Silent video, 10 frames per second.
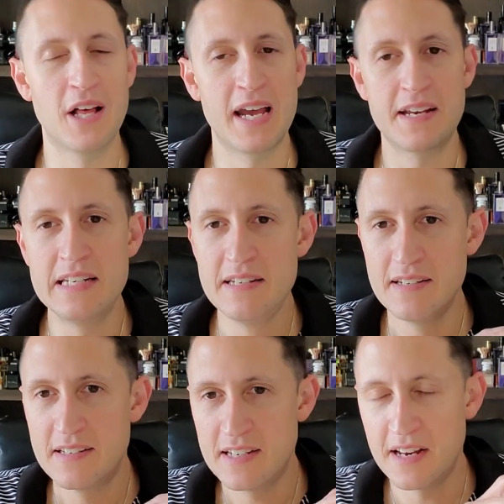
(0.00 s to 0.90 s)
like
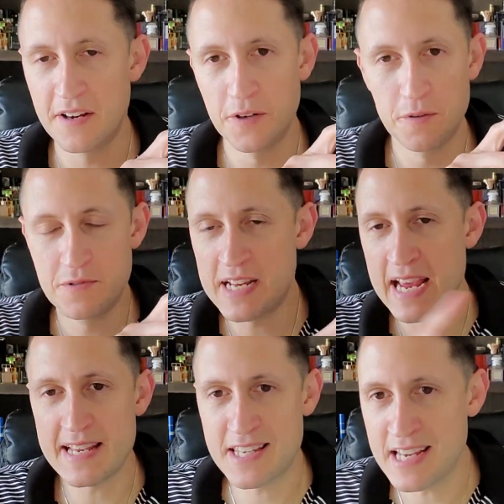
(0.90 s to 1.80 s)
you know
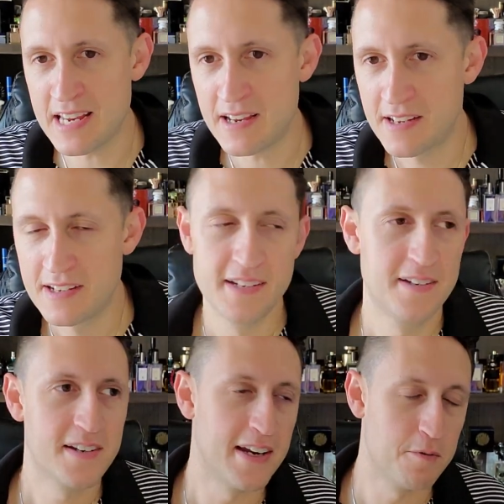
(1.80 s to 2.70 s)
daisy,
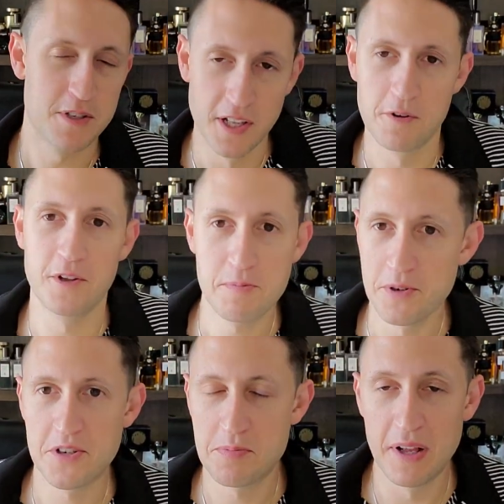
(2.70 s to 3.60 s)
and it was literally
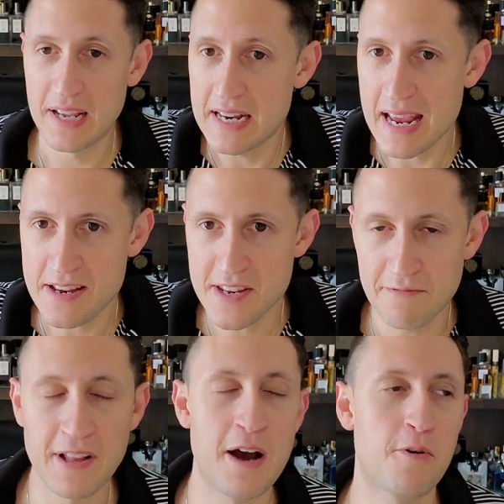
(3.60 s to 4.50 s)
supposed to smell like a daisy
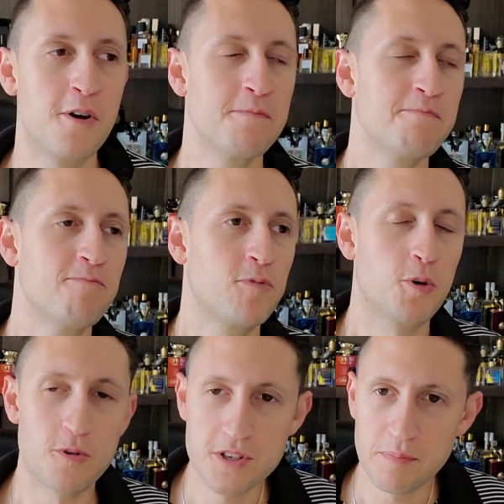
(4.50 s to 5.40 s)
flower
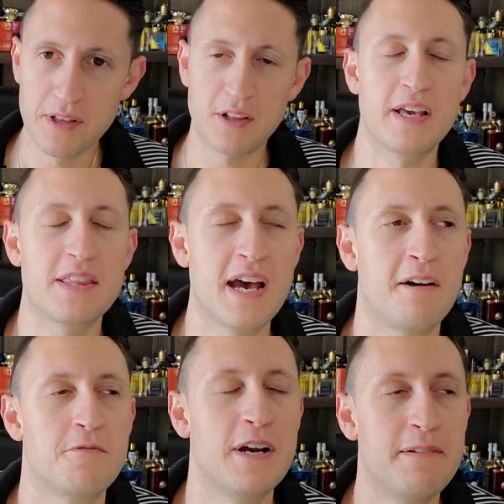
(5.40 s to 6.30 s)
or something like
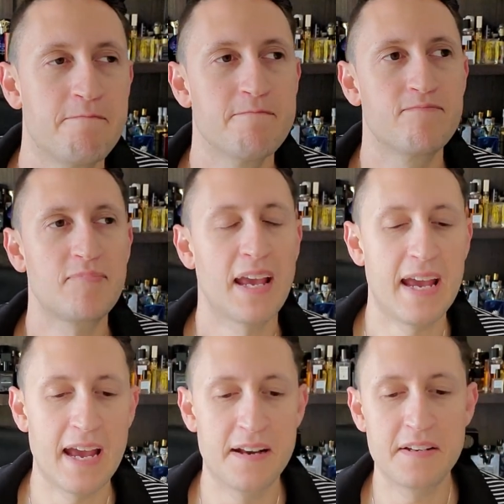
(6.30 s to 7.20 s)
that, right?
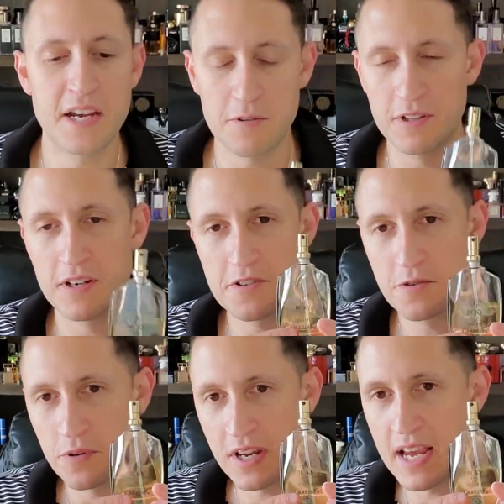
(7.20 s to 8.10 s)
And Guerlain
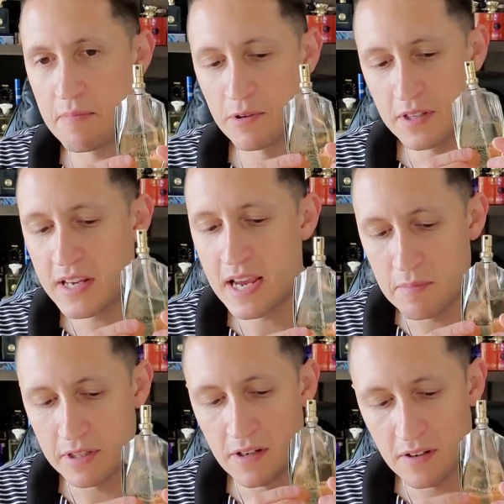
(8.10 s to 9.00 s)
sort of came came
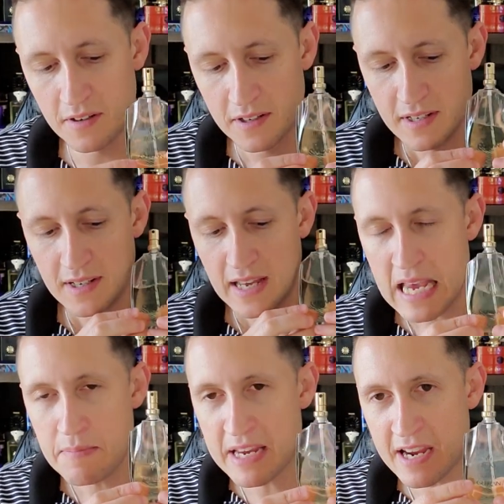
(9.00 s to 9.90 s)
along.
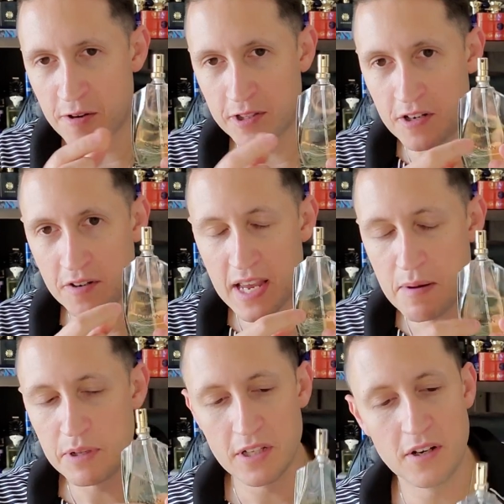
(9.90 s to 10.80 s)
Aimé Guerlain
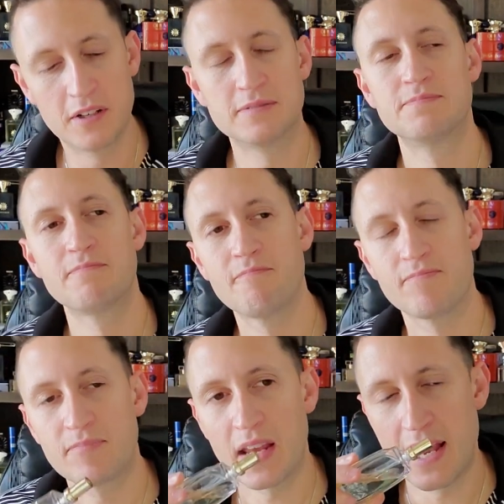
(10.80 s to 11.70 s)
came along,
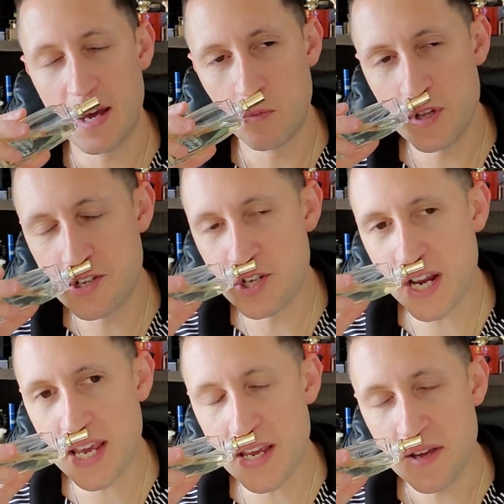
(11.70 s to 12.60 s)
and with
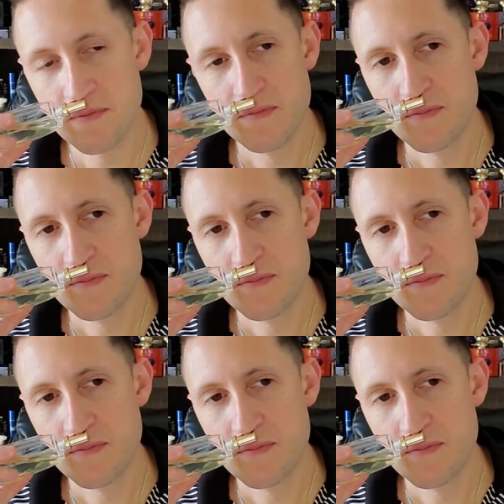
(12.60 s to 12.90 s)
Jicky,